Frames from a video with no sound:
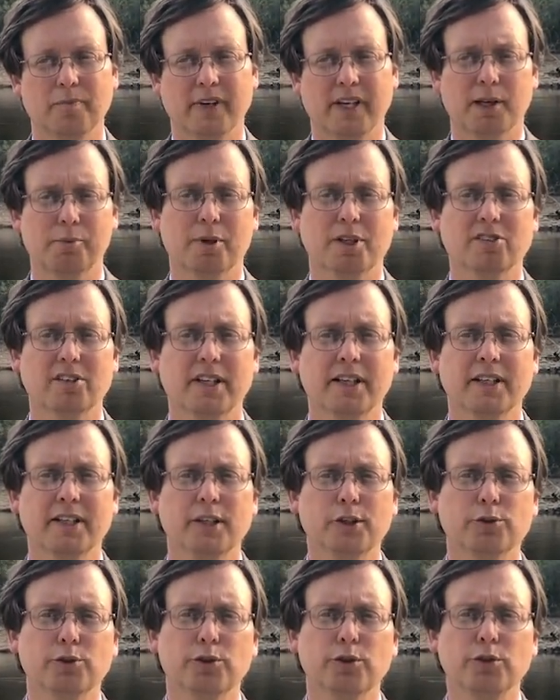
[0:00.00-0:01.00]
And I'm excited
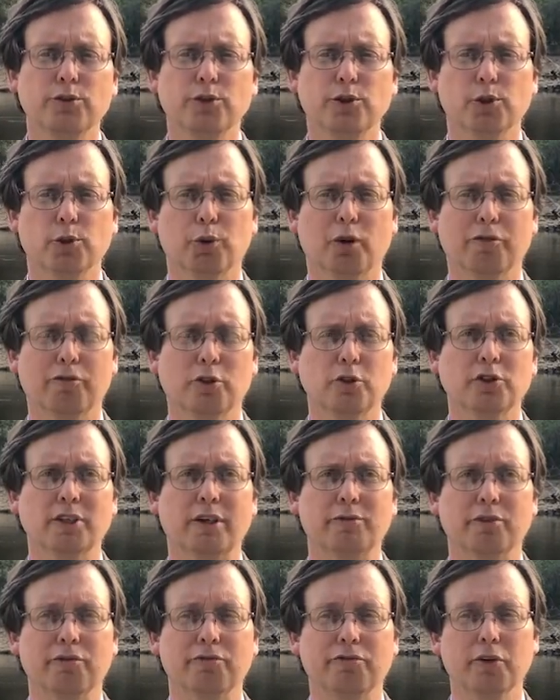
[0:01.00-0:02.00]
to introduce you to our first
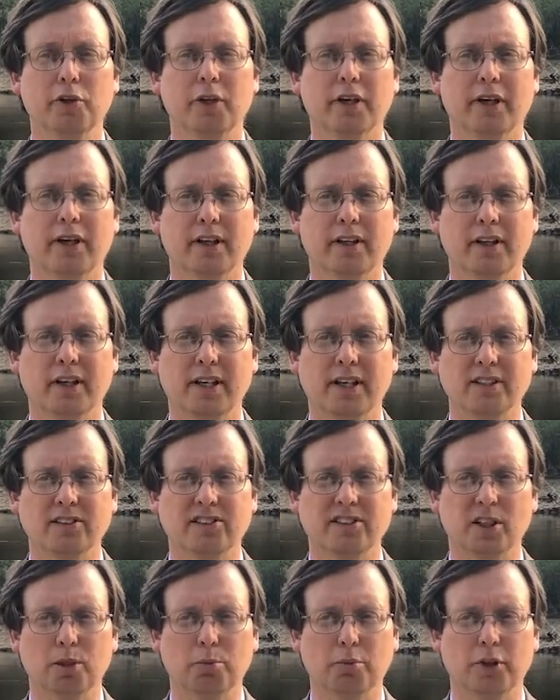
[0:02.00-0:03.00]
ever fully online
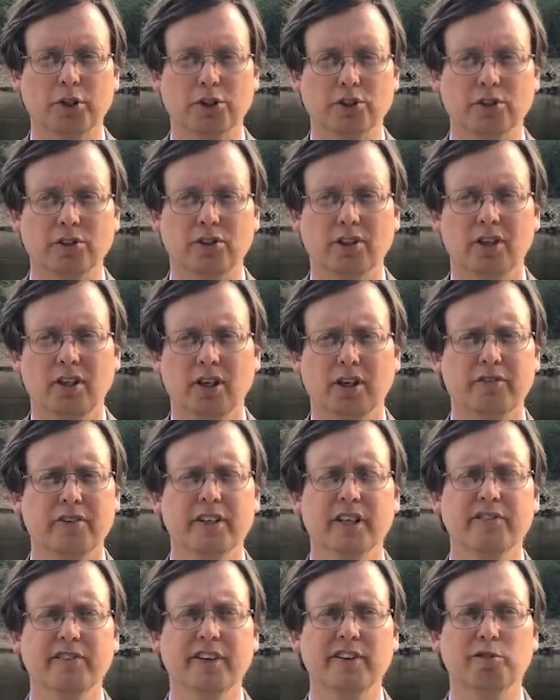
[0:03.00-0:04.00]
celebration of
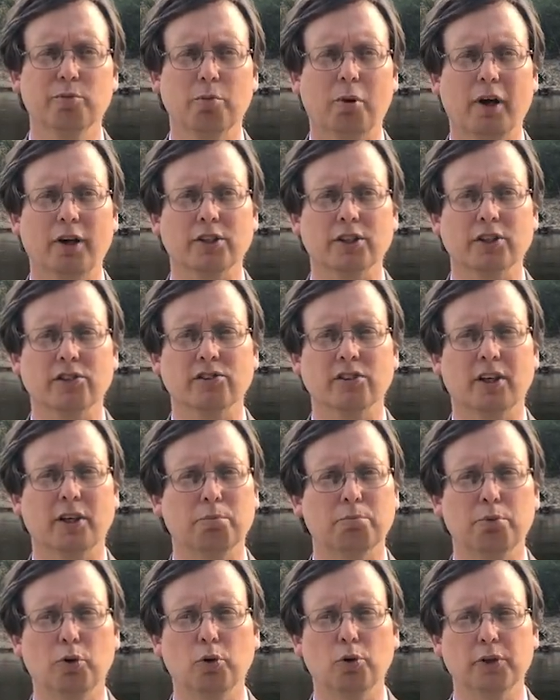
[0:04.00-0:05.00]
innovative projects
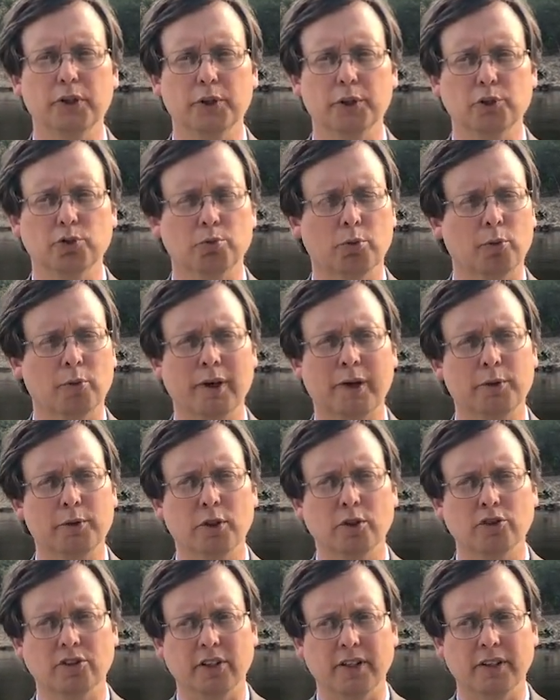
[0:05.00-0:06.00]
and bold leaders from around
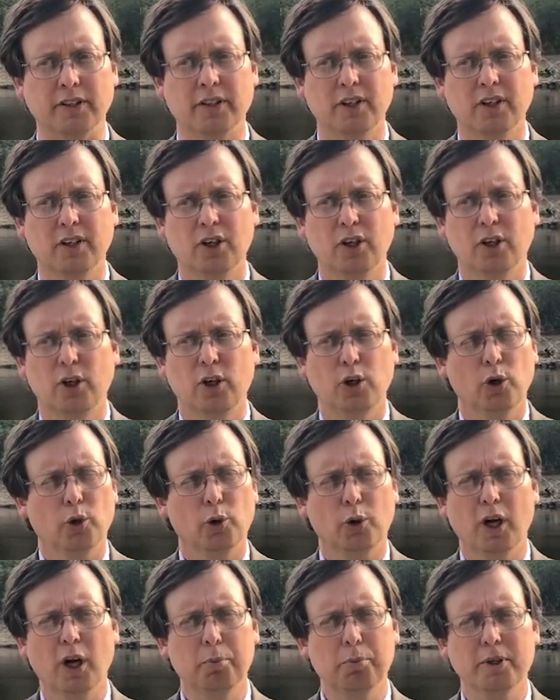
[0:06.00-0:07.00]
our state
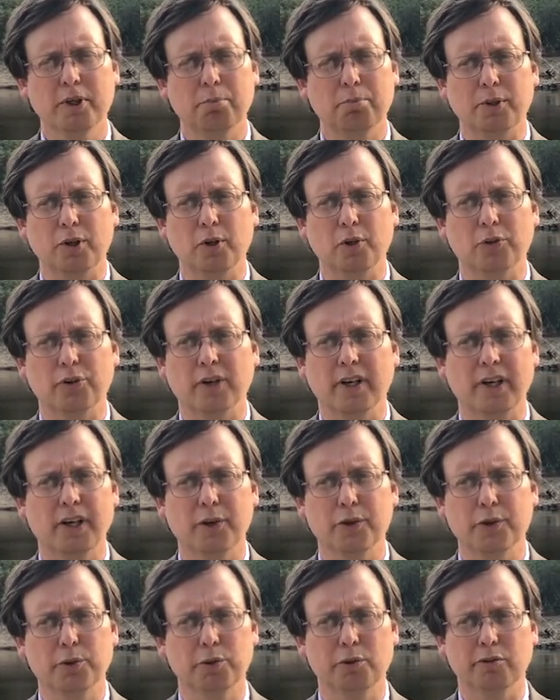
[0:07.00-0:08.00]
who are helping to build a
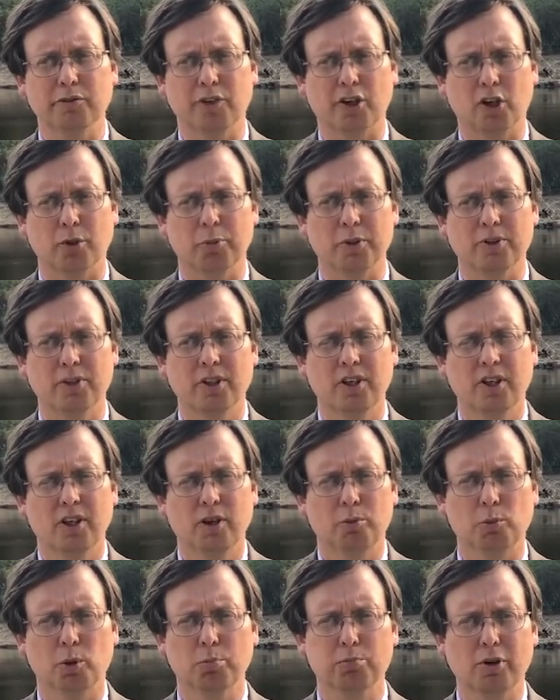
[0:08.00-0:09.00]
healthier environment,
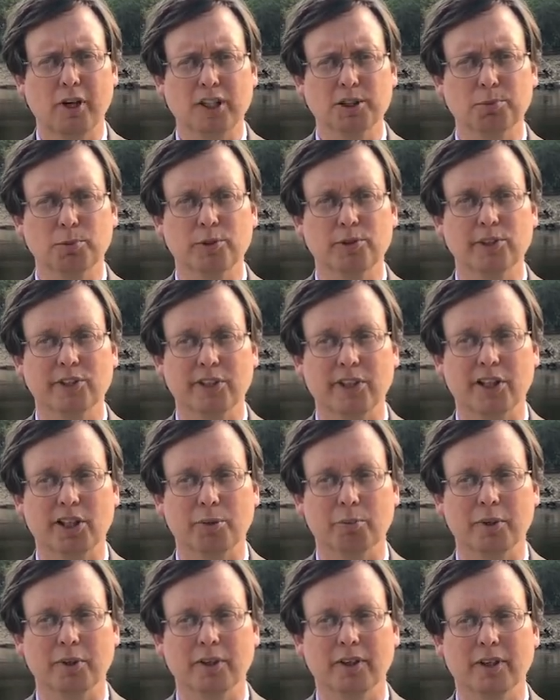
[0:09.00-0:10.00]
a more prosperous
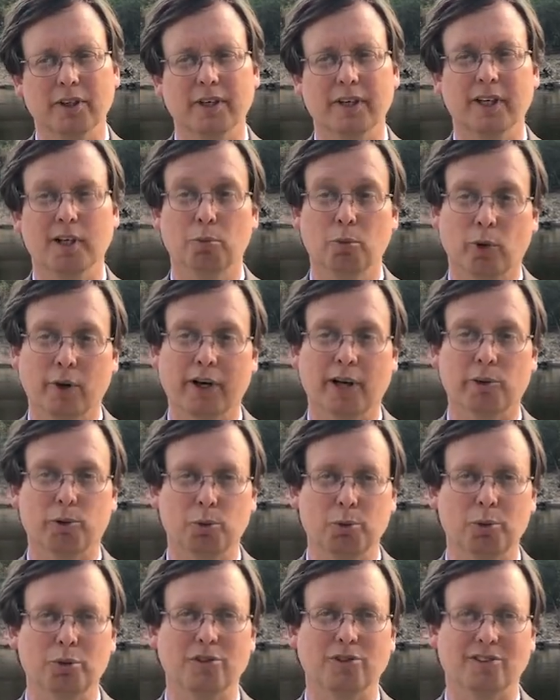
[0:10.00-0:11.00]
economy, and a more
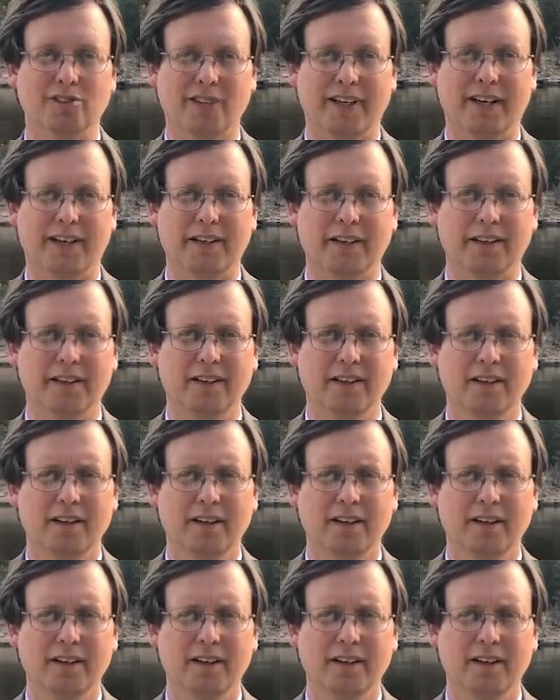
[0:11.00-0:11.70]
equitable society.